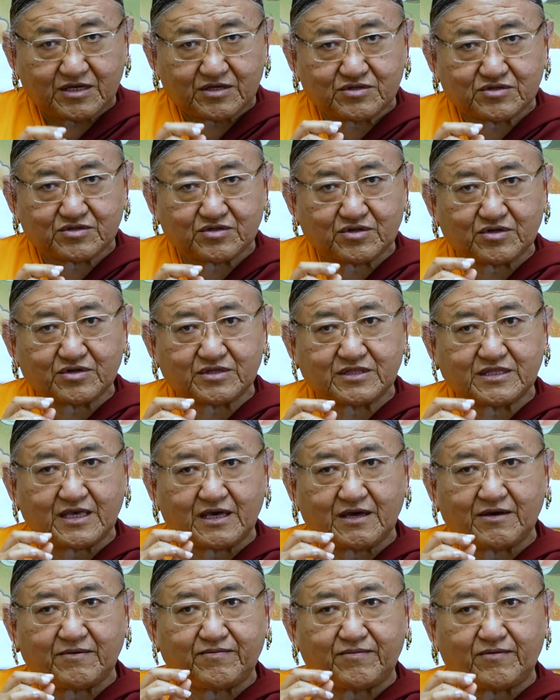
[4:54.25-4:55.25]
So
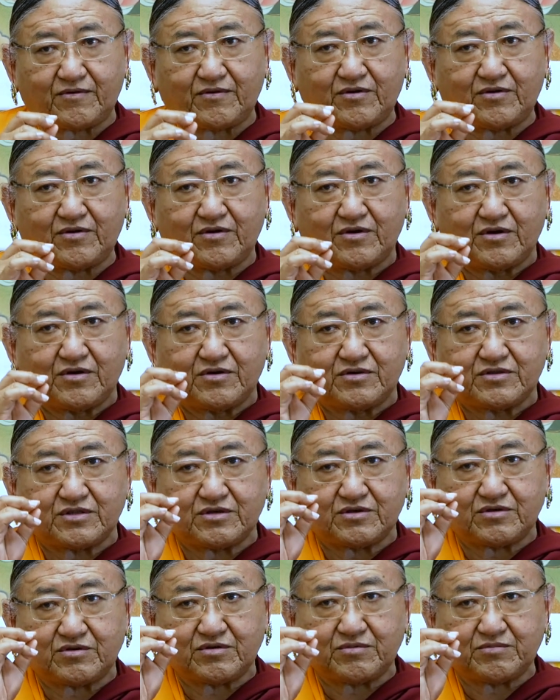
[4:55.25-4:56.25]
therefore,
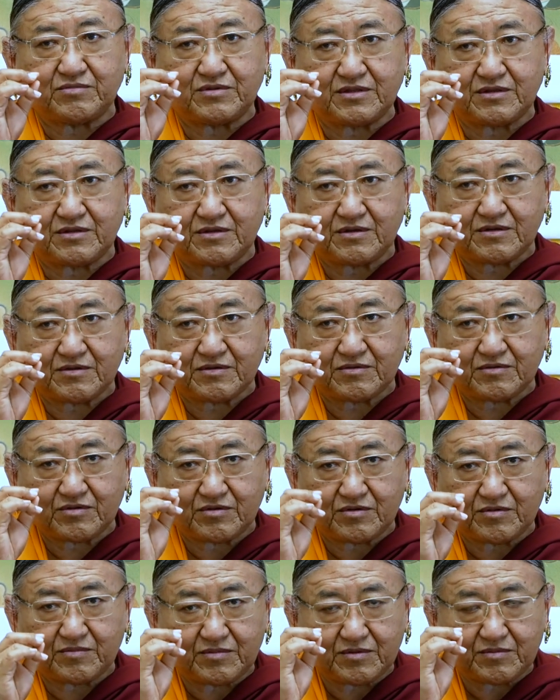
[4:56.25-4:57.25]
the
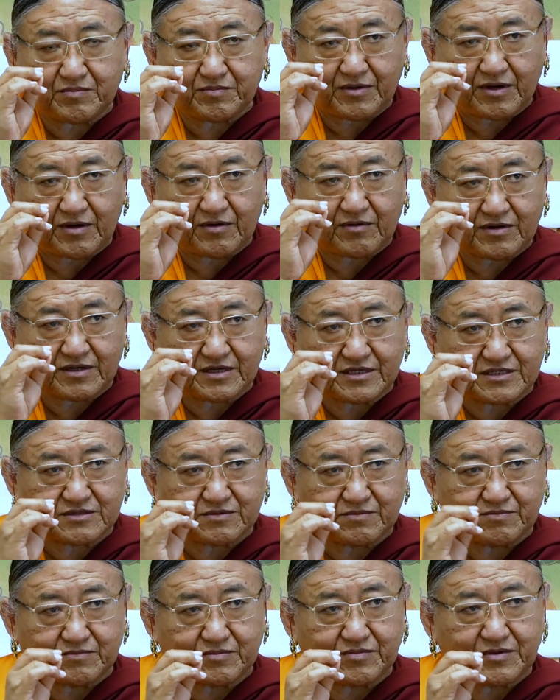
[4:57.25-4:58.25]
human power is
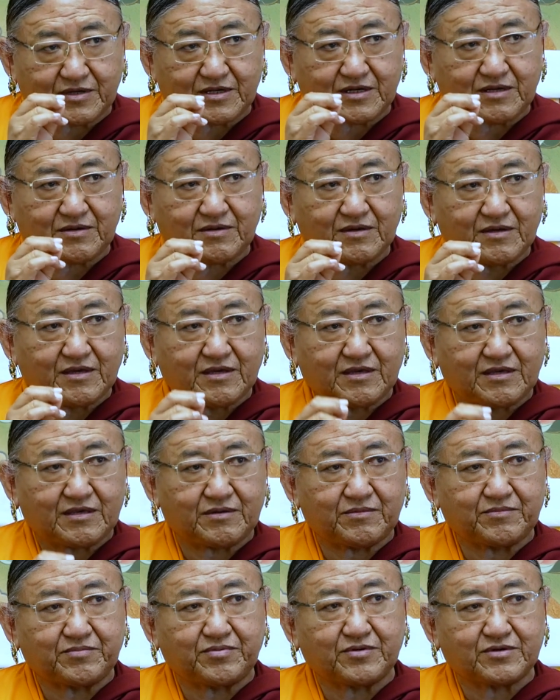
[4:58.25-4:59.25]
very
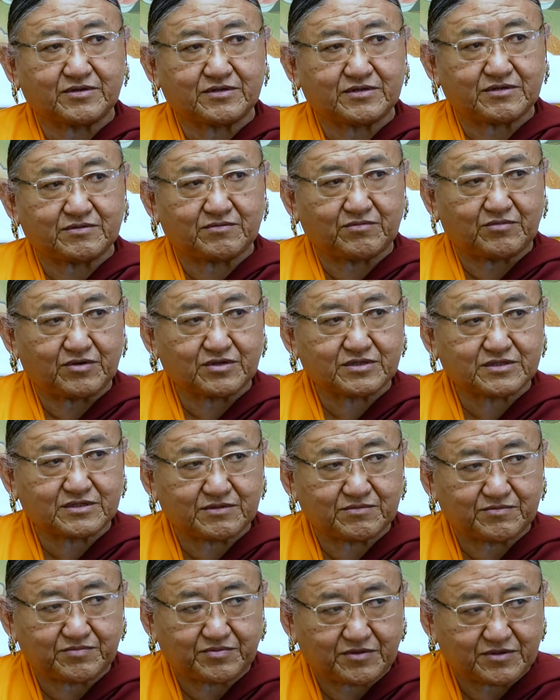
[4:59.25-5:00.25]
important, most
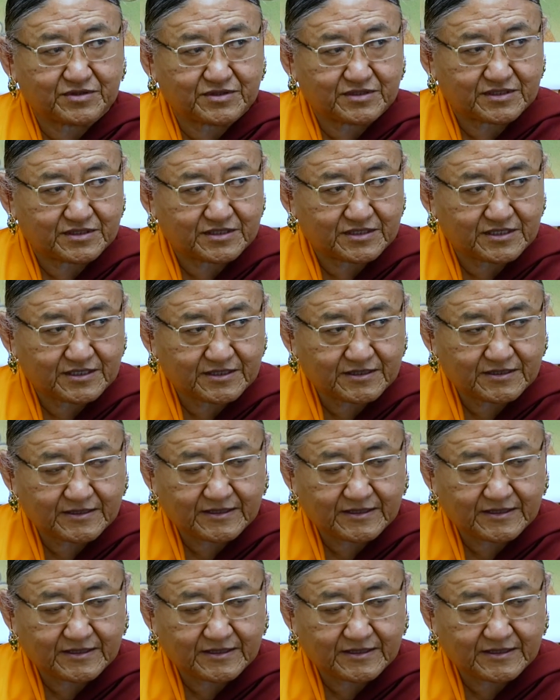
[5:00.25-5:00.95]
important.